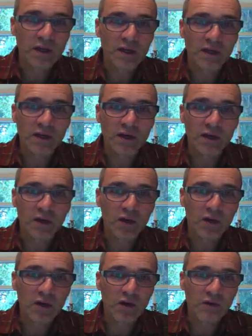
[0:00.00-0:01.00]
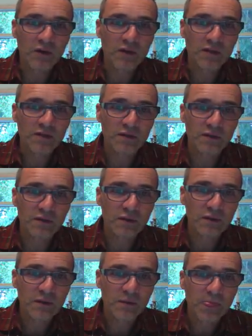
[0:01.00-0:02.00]
here all these
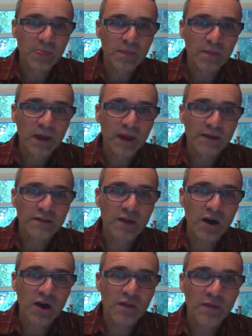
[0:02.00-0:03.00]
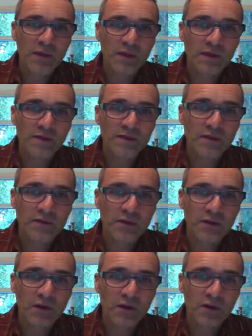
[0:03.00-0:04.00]
little hexagon things. Those
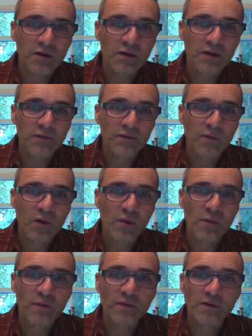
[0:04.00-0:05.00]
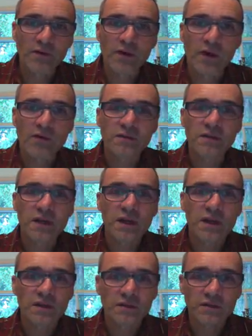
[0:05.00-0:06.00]
are all a form of glucose
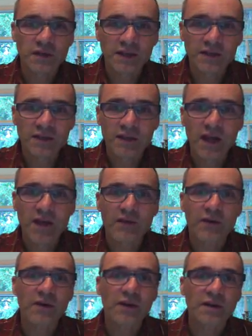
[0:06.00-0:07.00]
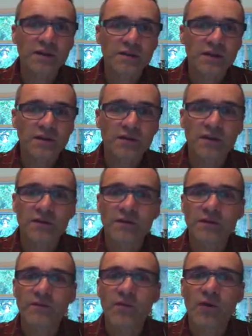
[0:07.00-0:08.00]
linked together in a slightly
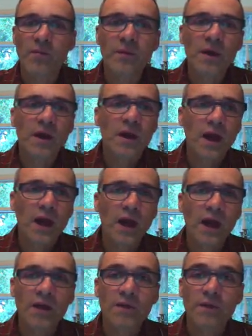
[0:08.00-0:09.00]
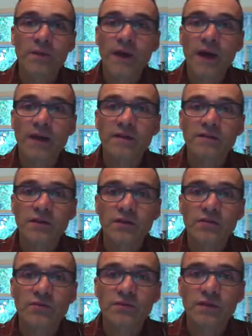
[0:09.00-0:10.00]
different form, and that is
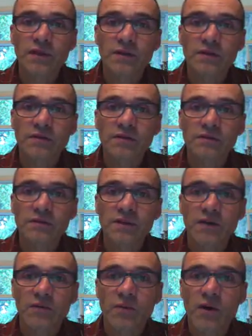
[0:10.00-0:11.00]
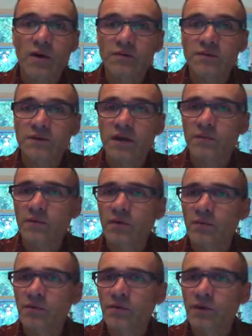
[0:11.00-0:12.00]
used in cell walls. Now, we
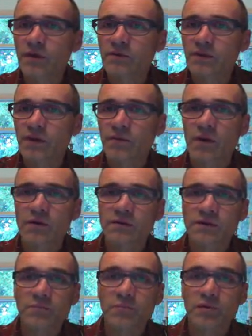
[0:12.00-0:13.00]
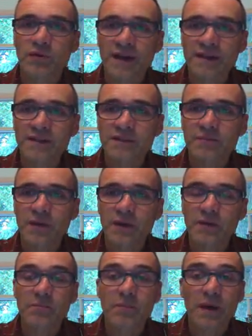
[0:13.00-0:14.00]
normally think of cell walls in plants,
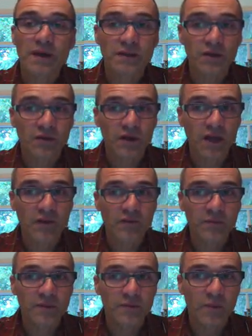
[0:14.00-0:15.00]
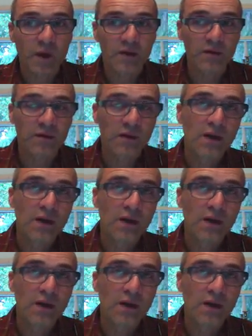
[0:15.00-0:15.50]
but bacteria have them as well,